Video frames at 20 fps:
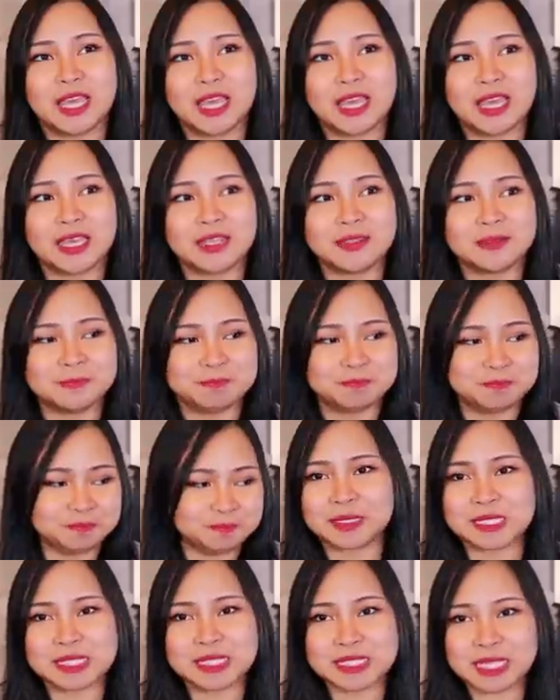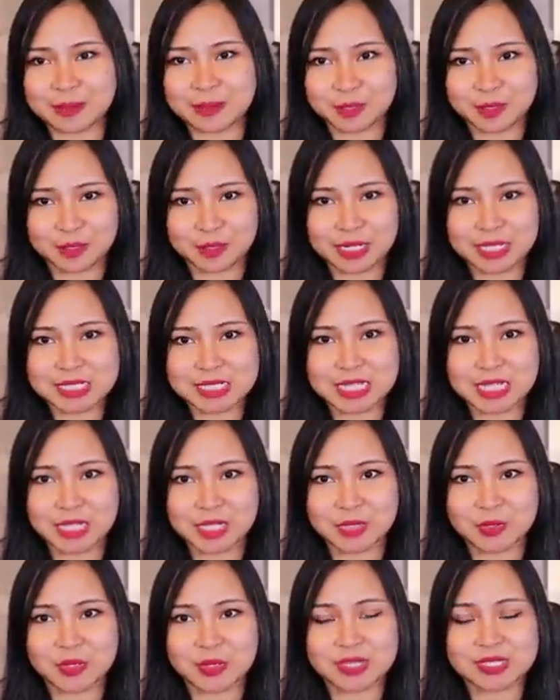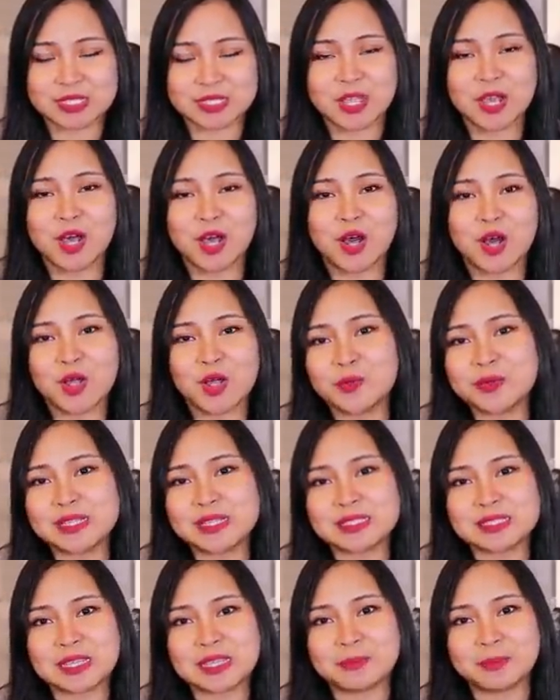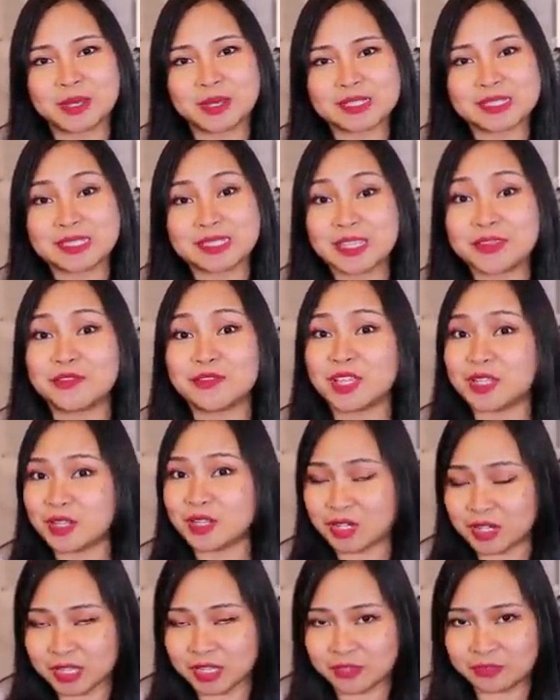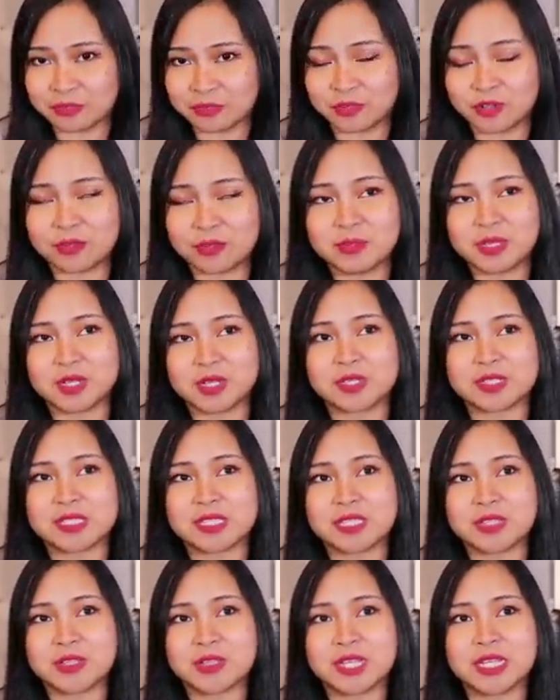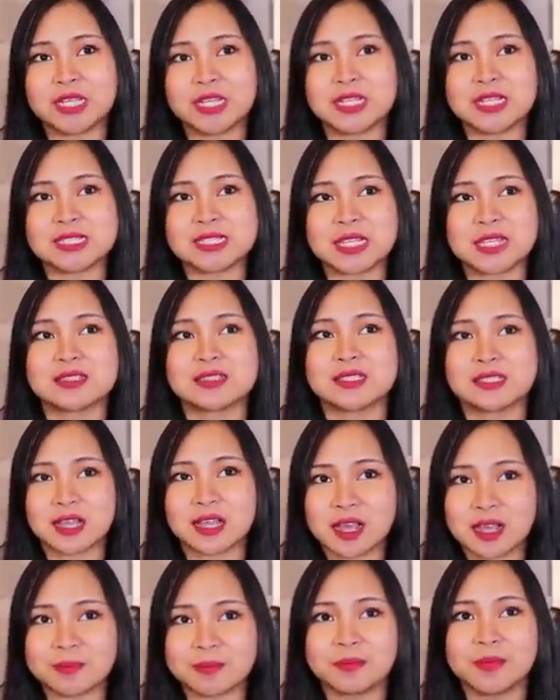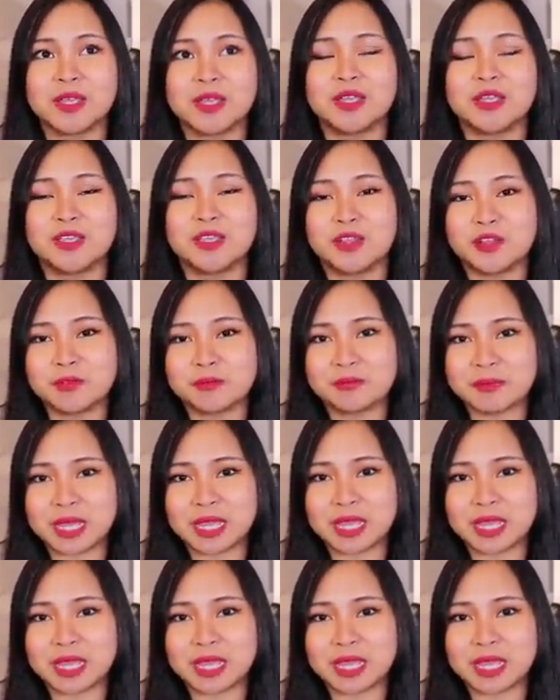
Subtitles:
And, ang masasabi ko lang sa inyo is, always stay positive and grateful because it really sets up your